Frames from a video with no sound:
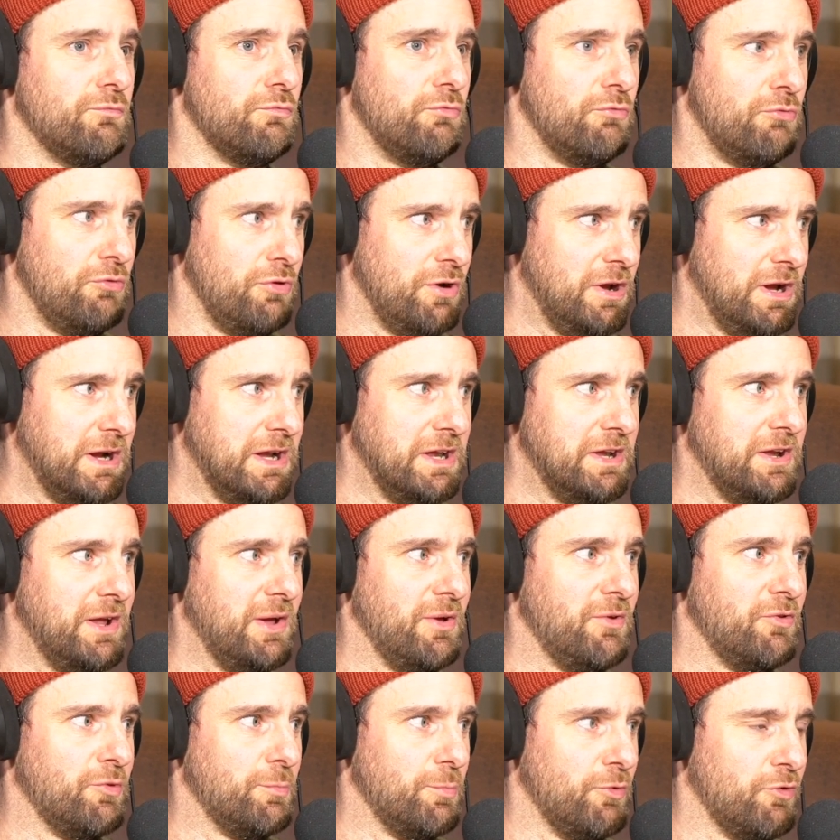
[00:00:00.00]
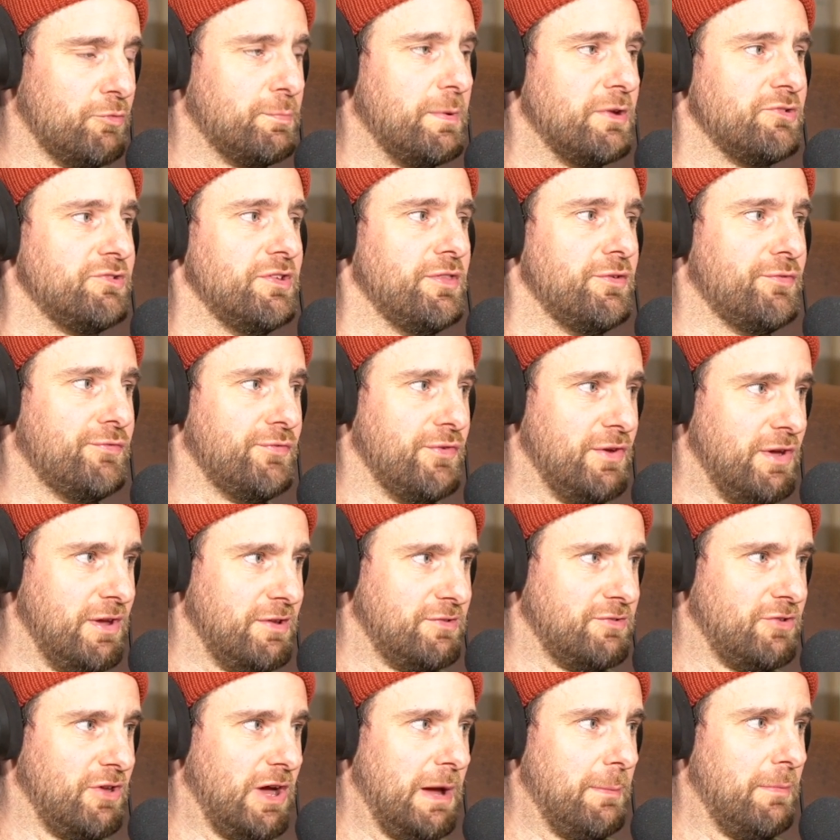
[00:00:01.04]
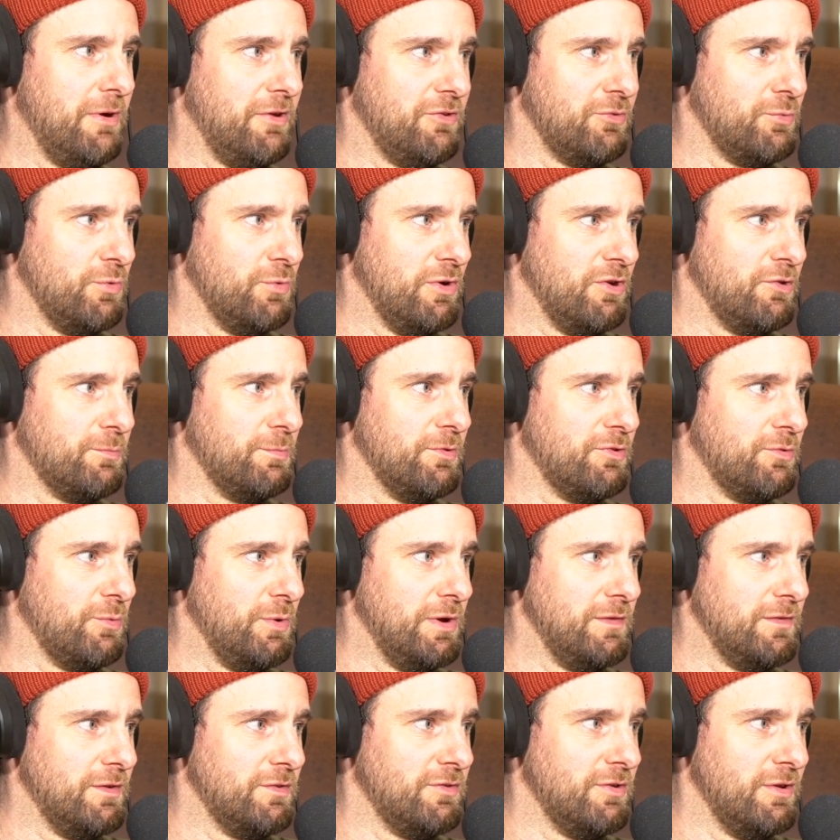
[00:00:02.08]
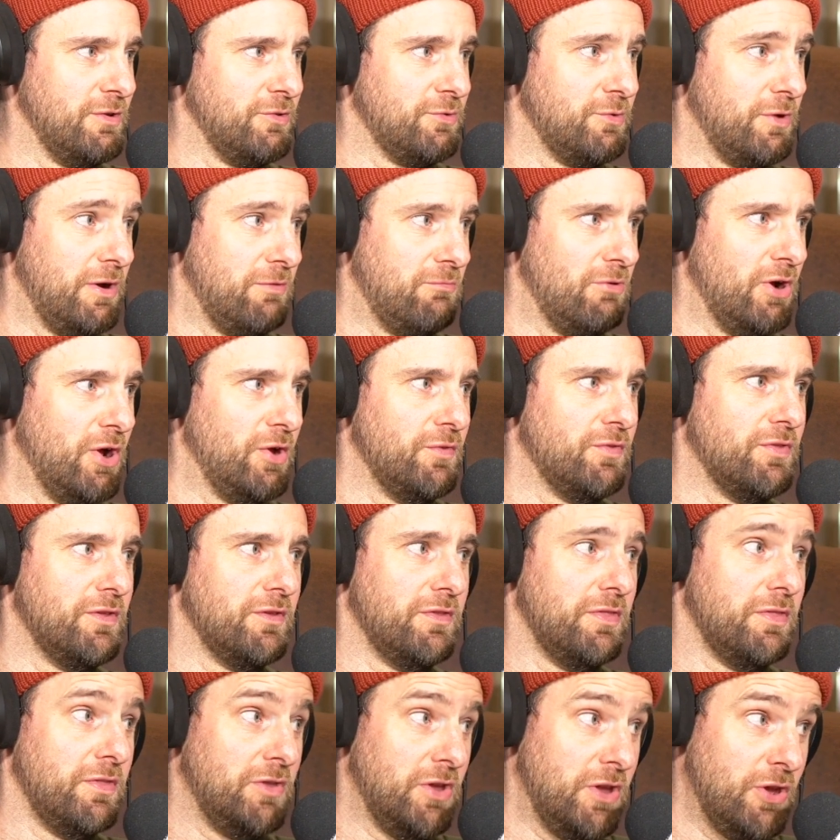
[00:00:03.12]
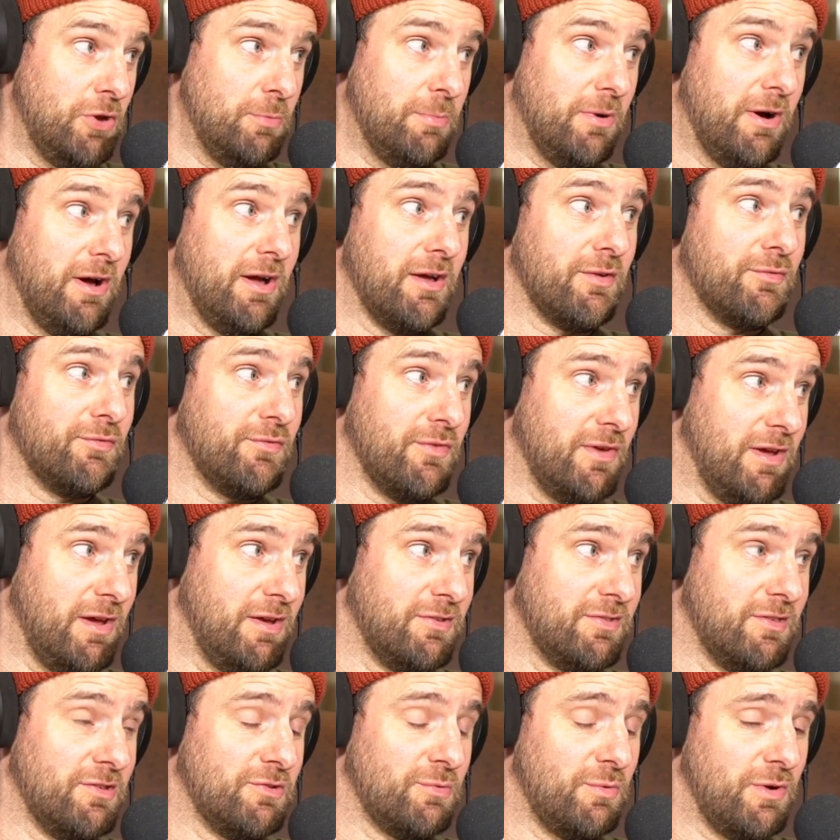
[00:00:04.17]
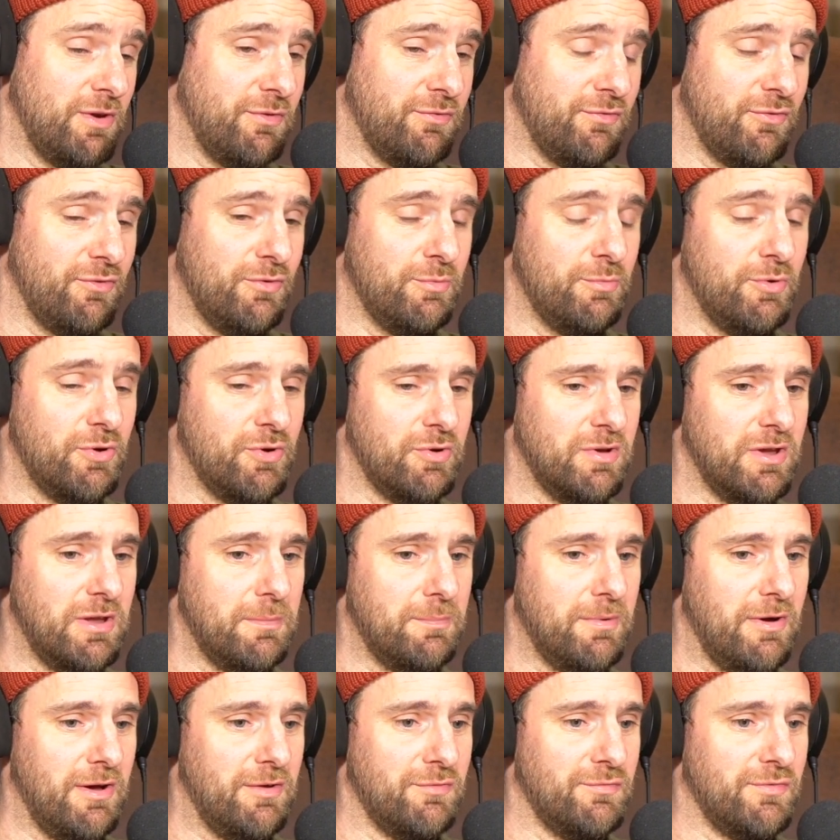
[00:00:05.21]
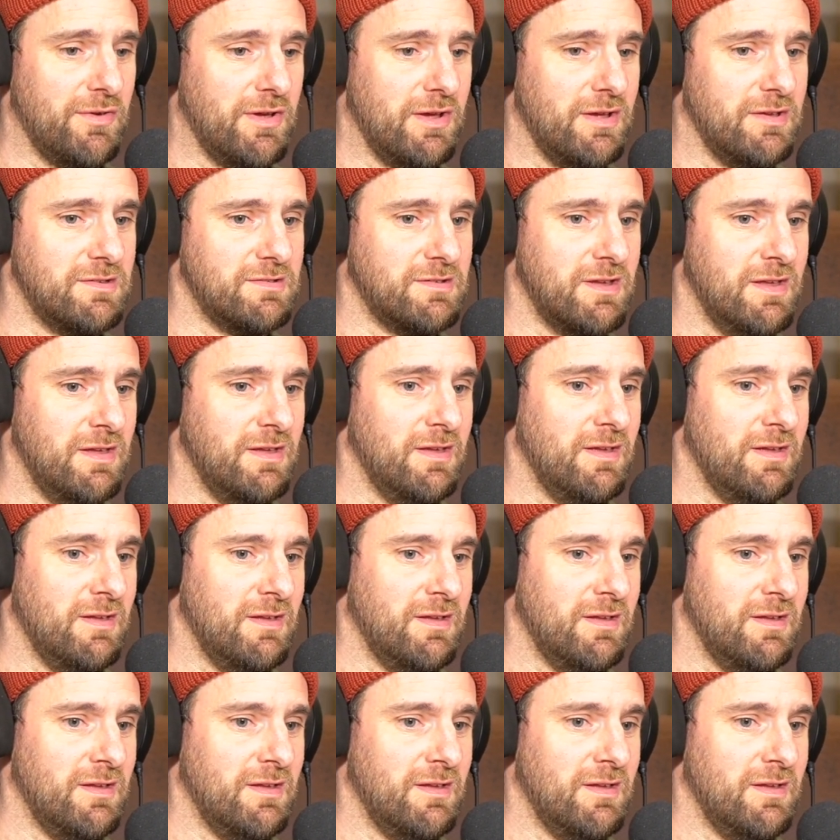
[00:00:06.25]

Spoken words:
really noticeable, especially the first time I switched between the two. So I rode the new bike first, the 24 model year bike first,